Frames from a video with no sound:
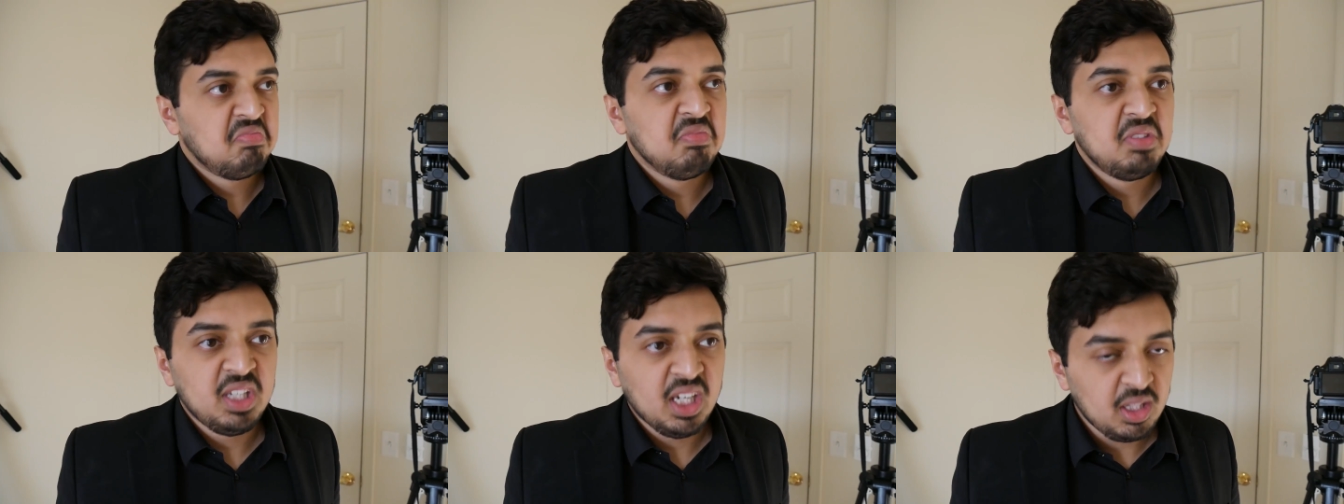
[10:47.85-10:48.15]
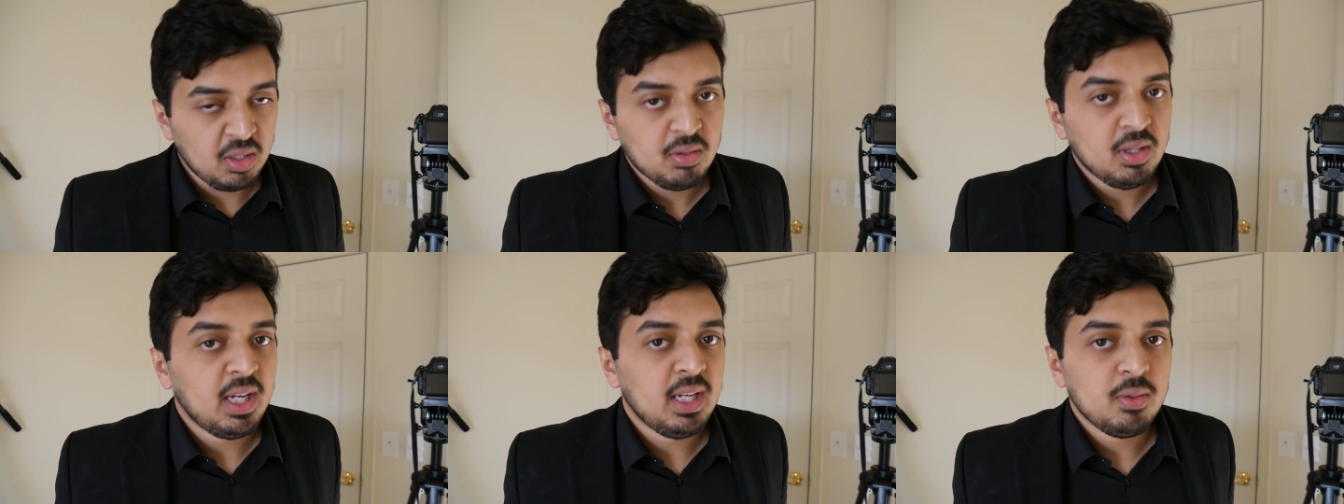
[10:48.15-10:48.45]

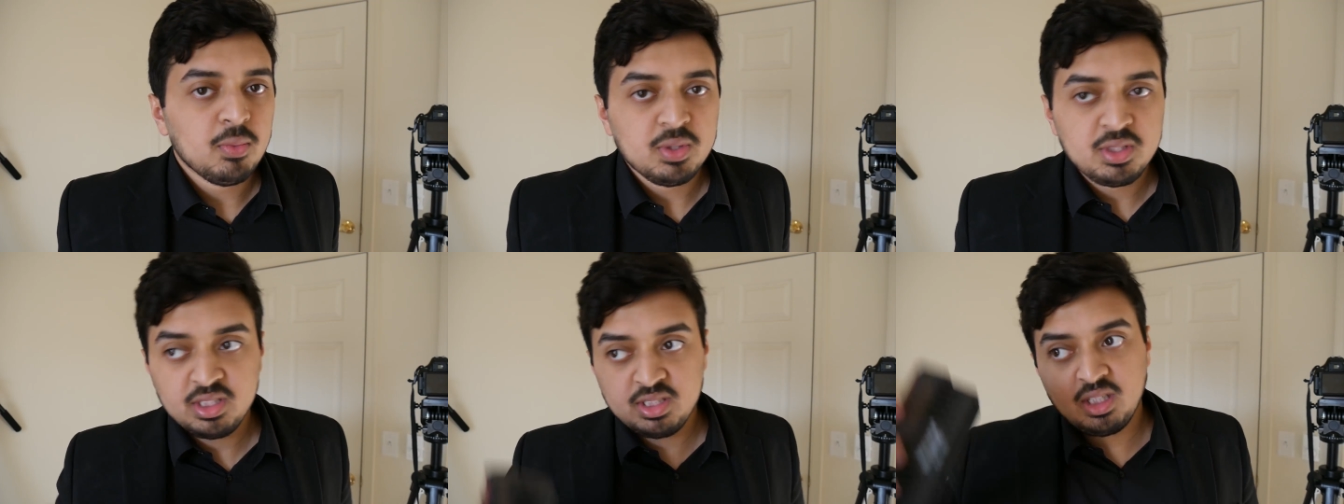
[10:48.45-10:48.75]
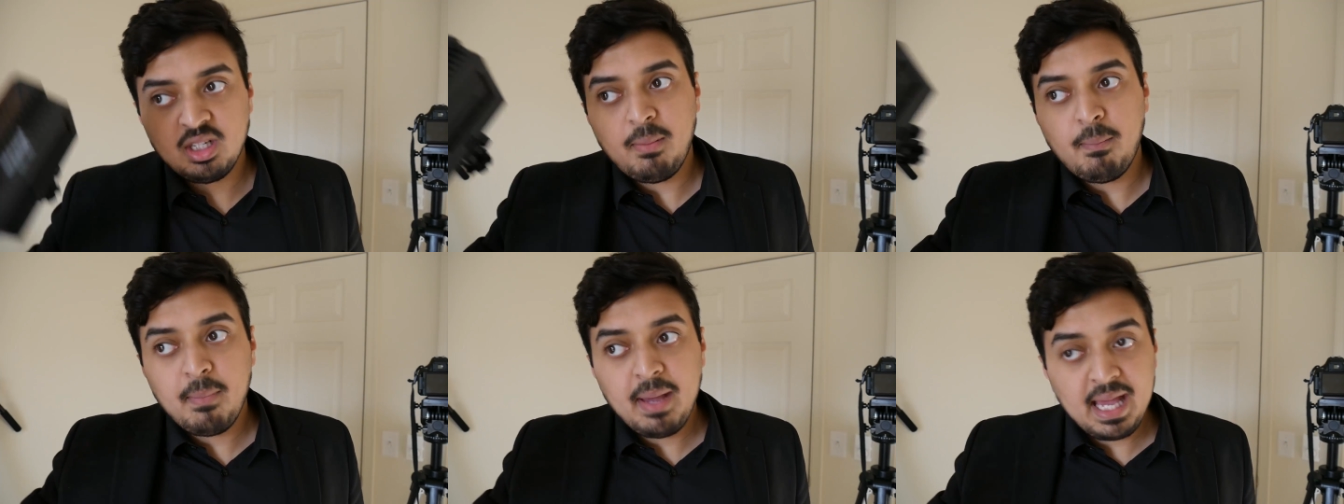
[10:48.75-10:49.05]
yellow light, which is
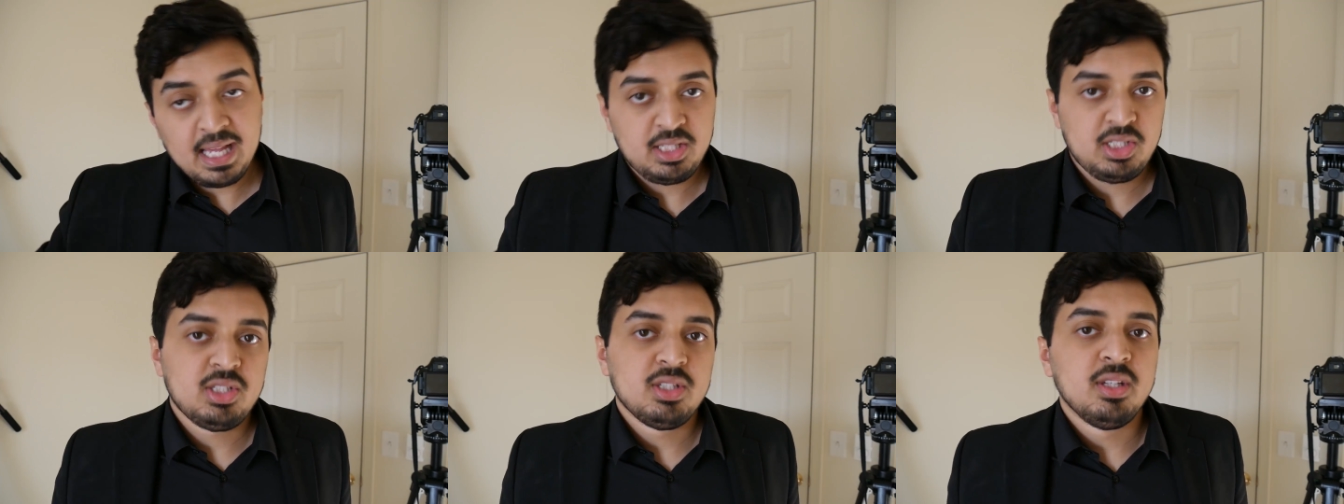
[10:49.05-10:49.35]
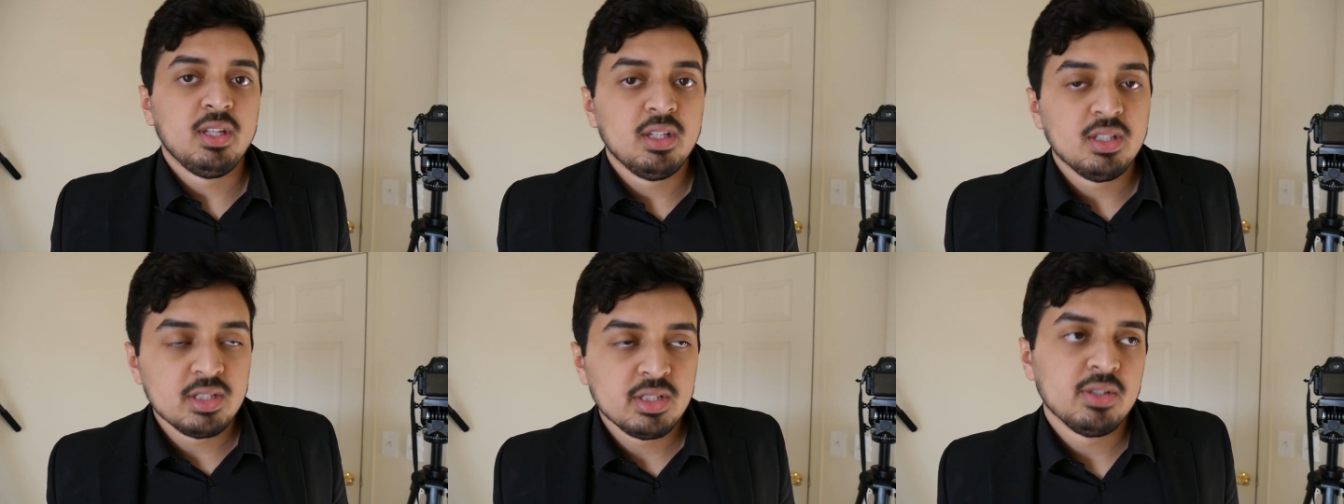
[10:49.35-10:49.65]
gonna match
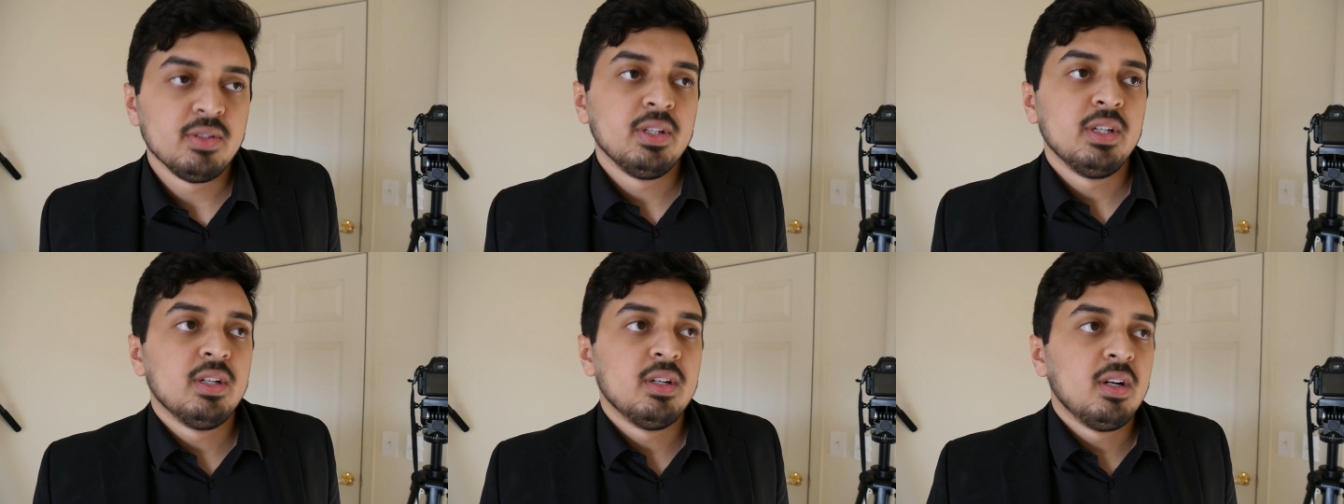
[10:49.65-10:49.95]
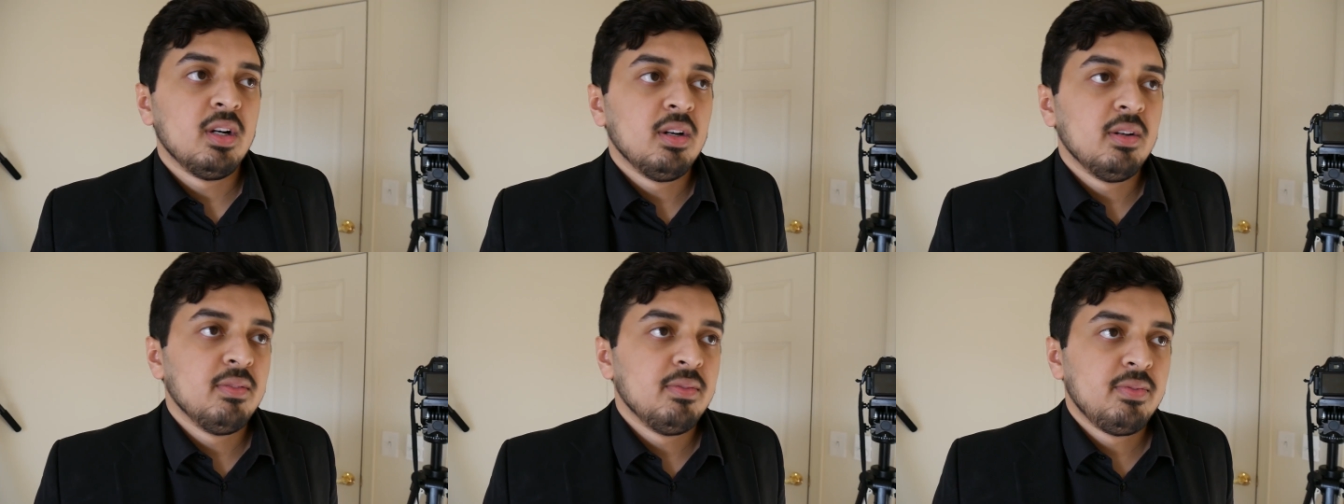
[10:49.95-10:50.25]
the interior
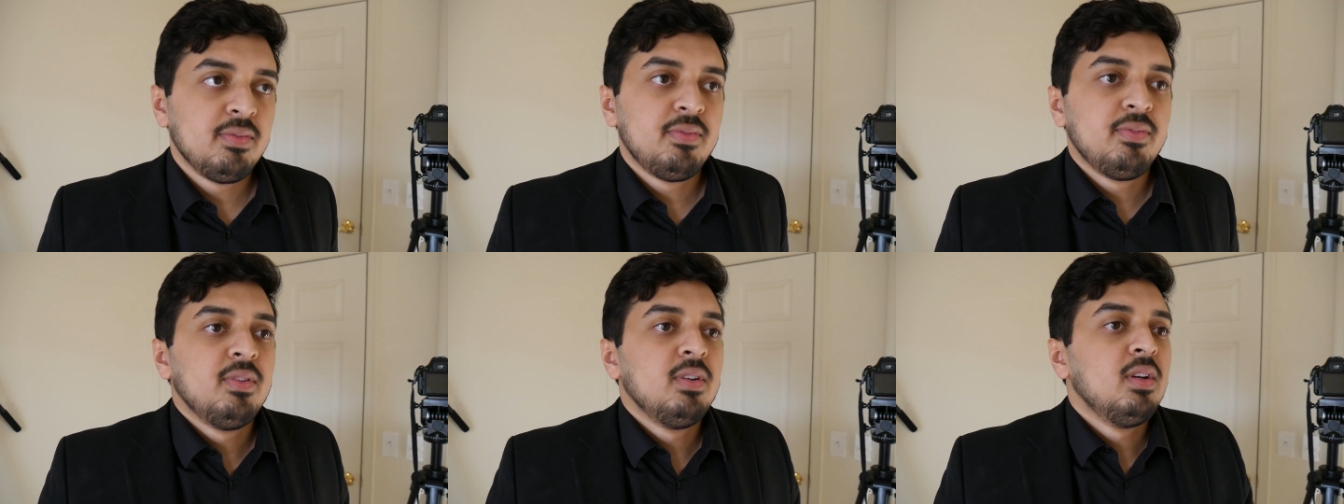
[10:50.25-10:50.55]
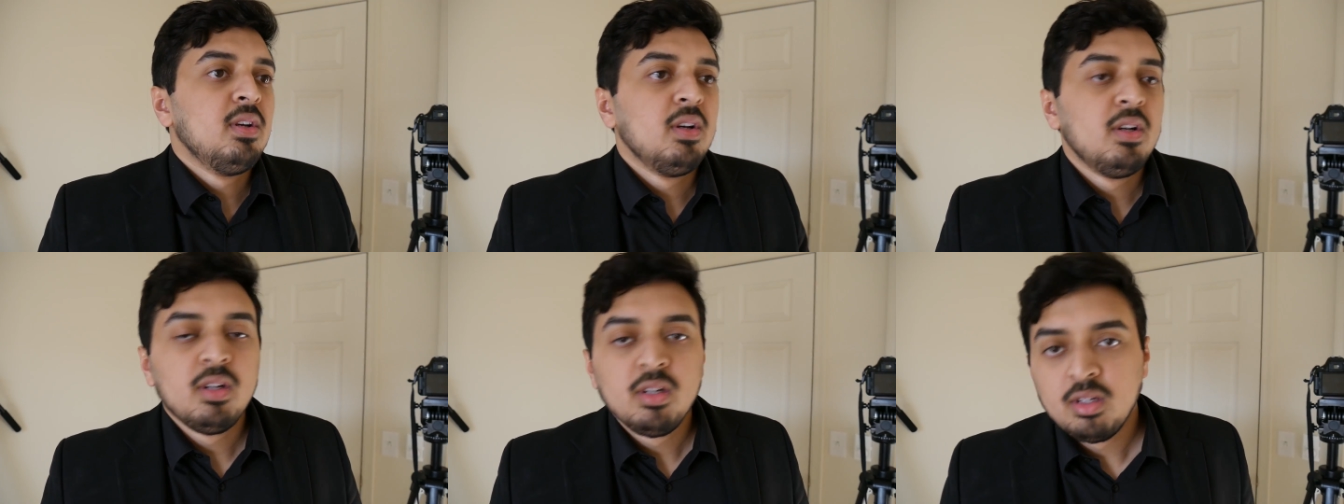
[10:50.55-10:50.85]
of
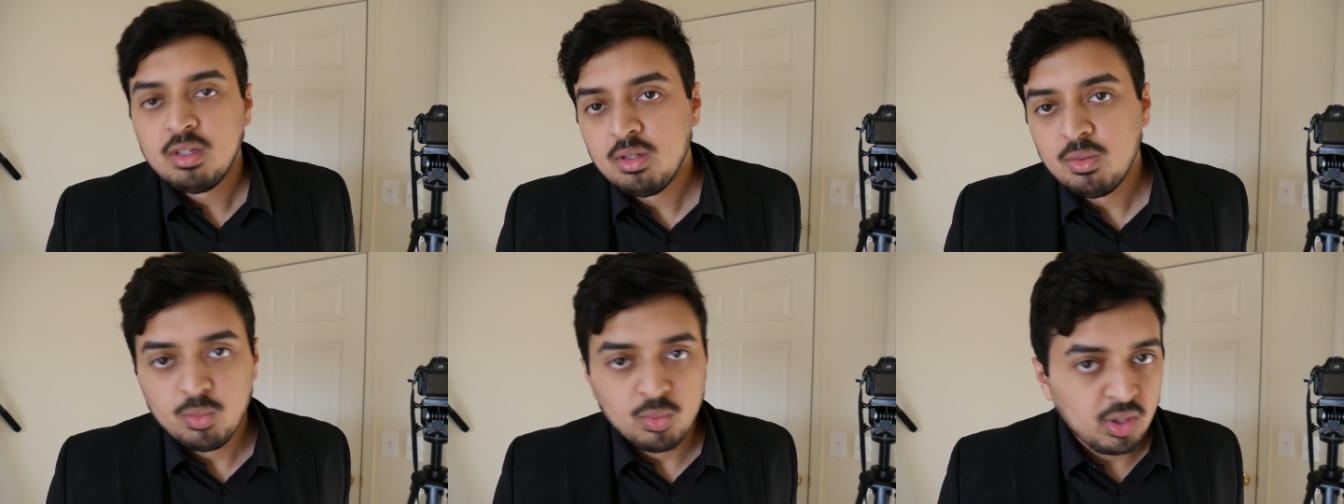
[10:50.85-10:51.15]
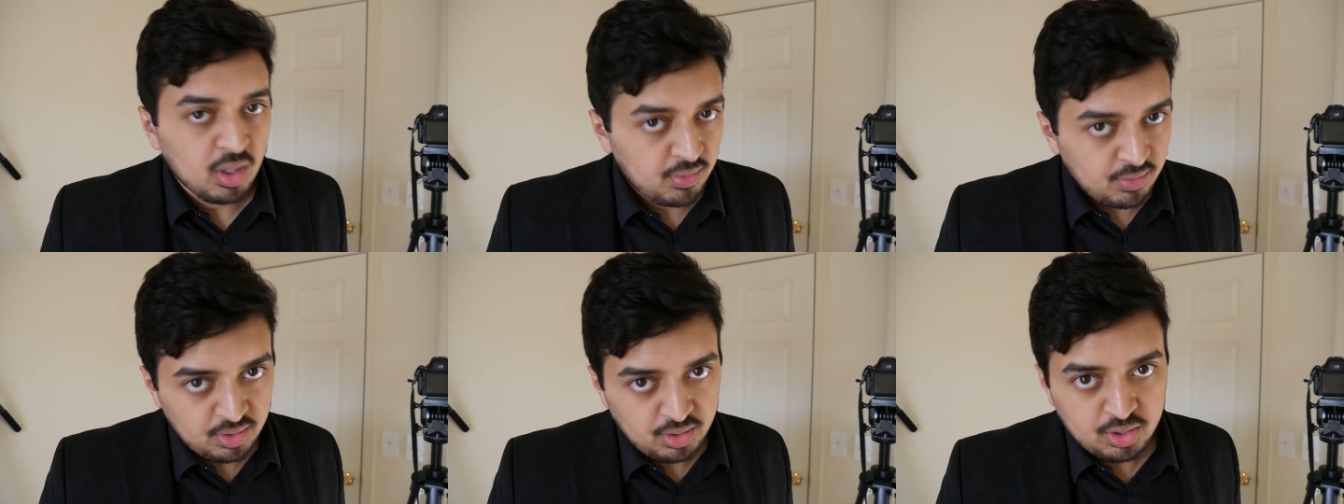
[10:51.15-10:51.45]

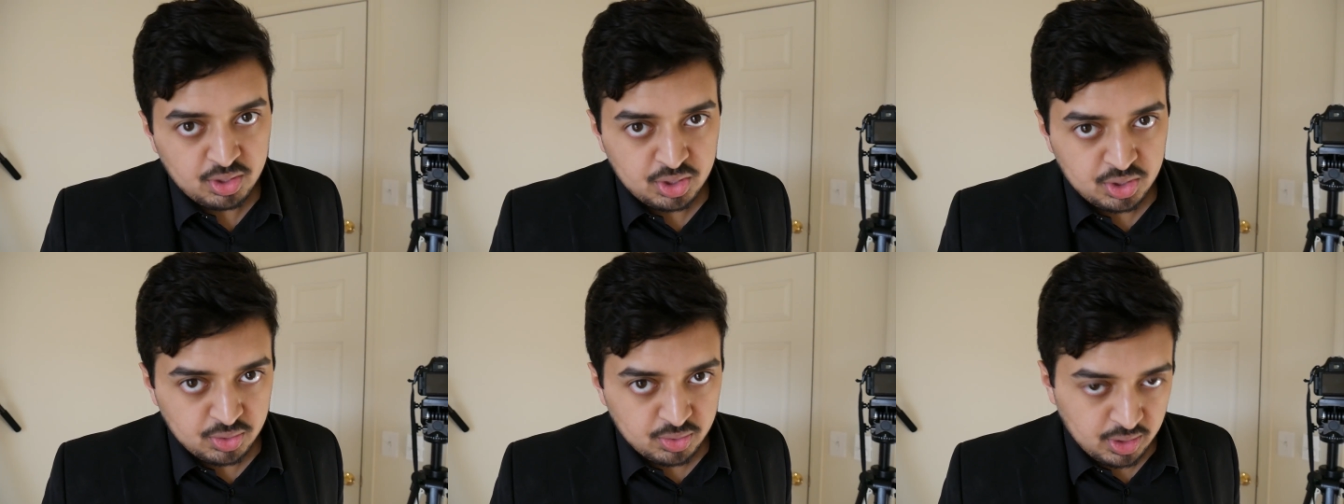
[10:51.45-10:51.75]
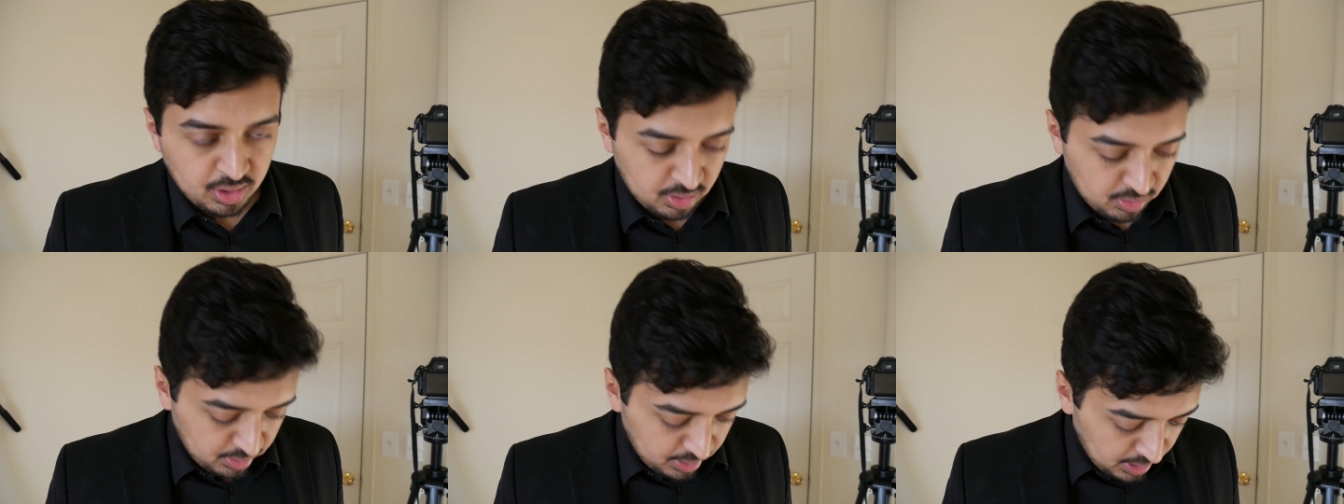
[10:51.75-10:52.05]
wherever you're
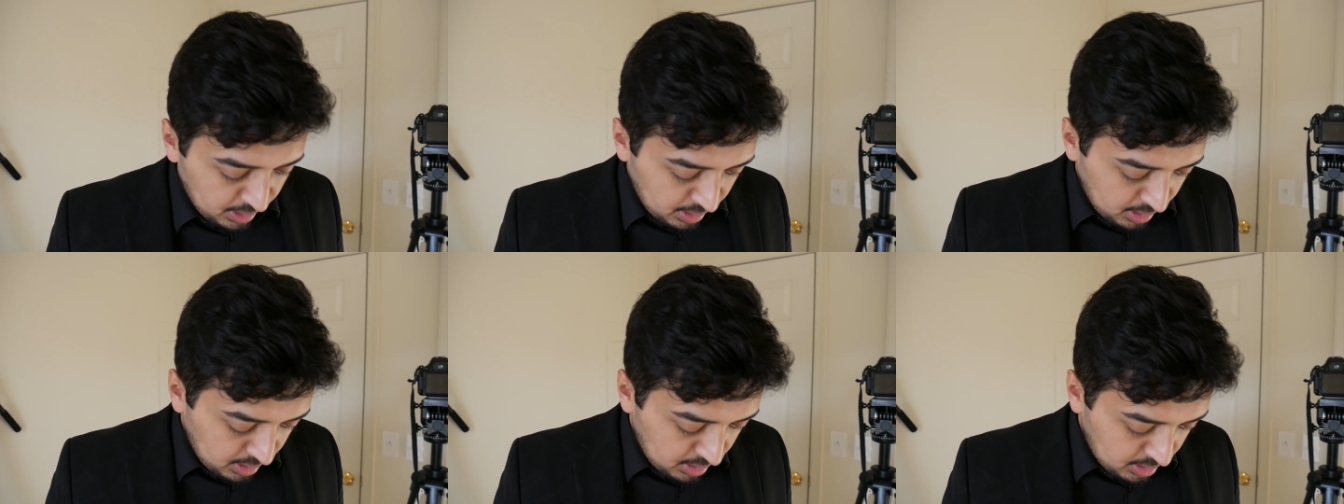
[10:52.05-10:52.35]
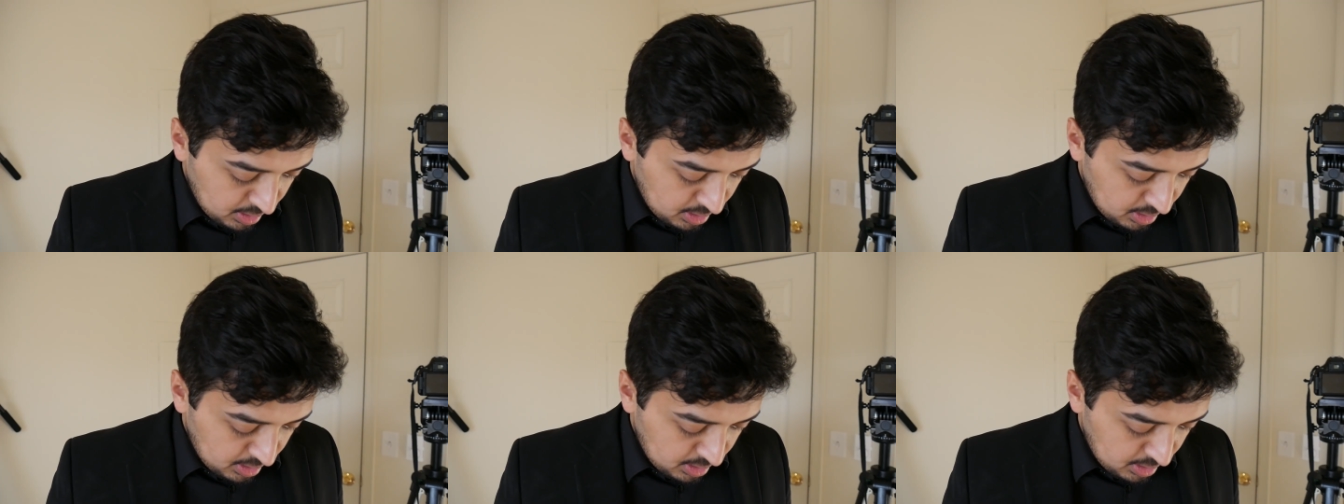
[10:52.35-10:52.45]
shooting, okay?